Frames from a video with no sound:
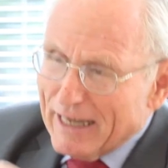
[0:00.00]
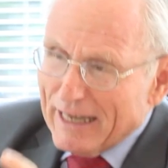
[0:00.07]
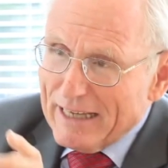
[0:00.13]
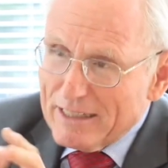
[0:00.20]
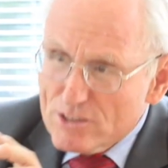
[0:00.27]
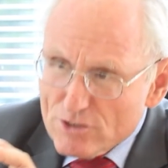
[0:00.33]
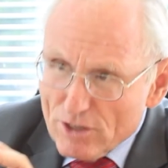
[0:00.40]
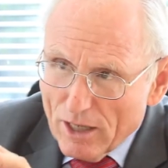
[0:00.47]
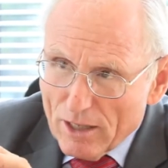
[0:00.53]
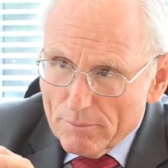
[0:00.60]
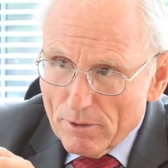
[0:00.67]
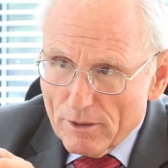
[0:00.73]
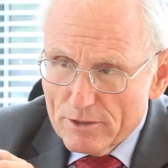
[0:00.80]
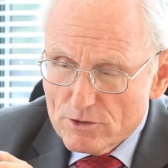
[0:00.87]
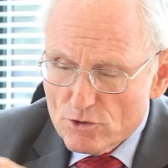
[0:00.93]

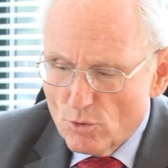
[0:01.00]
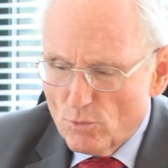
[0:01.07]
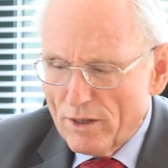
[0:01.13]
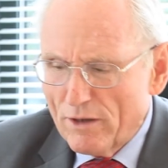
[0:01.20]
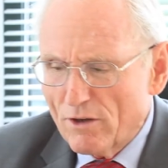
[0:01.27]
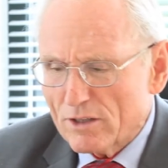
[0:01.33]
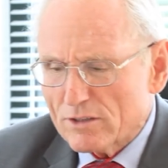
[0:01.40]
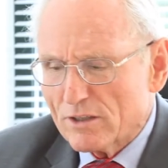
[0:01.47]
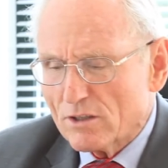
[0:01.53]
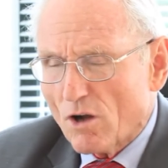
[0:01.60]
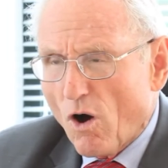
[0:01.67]
Insoluble. And so we looked at